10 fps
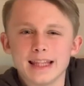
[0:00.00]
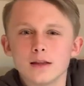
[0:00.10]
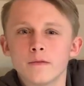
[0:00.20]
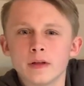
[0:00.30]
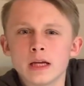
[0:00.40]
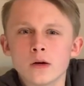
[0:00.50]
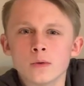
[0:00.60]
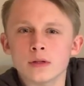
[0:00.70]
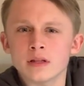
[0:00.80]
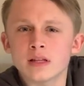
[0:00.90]
end the
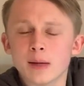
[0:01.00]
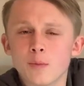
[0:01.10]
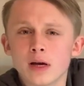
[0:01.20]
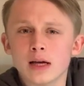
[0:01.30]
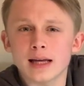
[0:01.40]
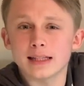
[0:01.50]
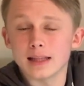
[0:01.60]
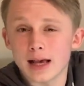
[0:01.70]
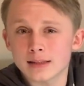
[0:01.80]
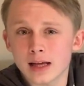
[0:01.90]
video in the same way I did
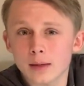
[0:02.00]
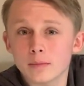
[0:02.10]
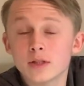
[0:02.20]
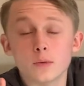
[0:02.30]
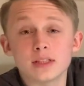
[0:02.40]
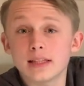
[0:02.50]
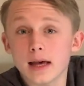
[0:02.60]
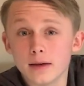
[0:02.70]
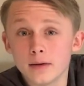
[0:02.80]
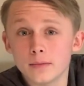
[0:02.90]
last time, so instead,